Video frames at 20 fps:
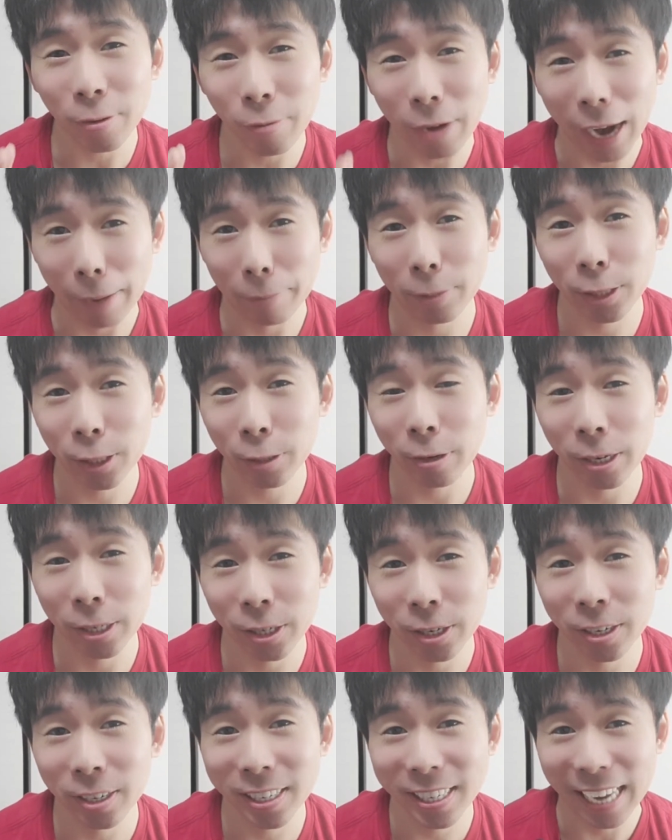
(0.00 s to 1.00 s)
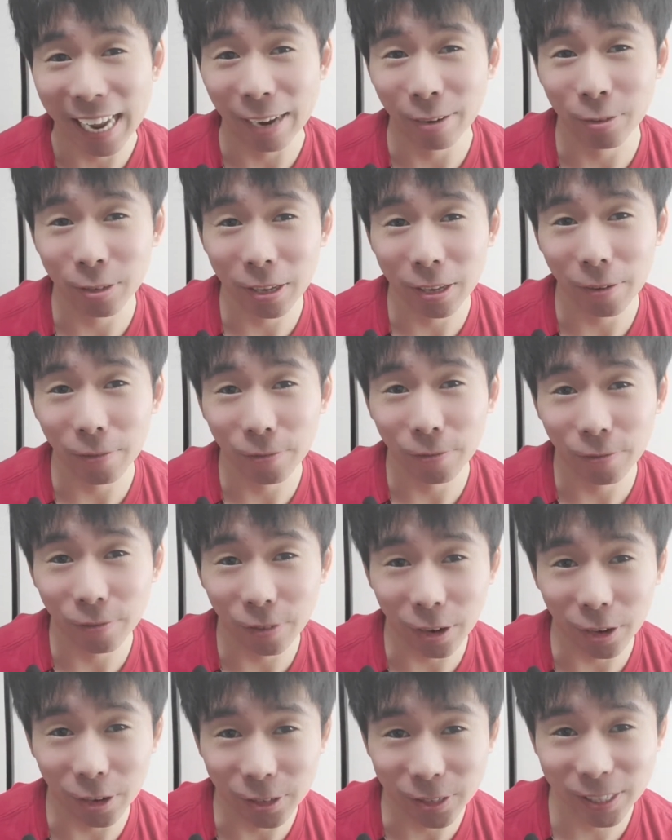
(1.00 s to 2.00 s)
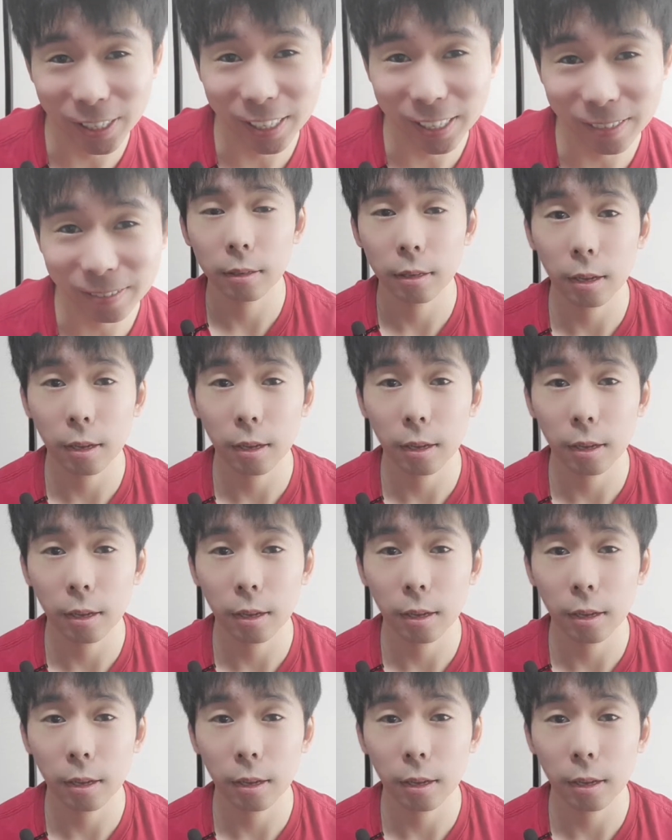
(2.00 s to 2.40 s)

grammar structure down first.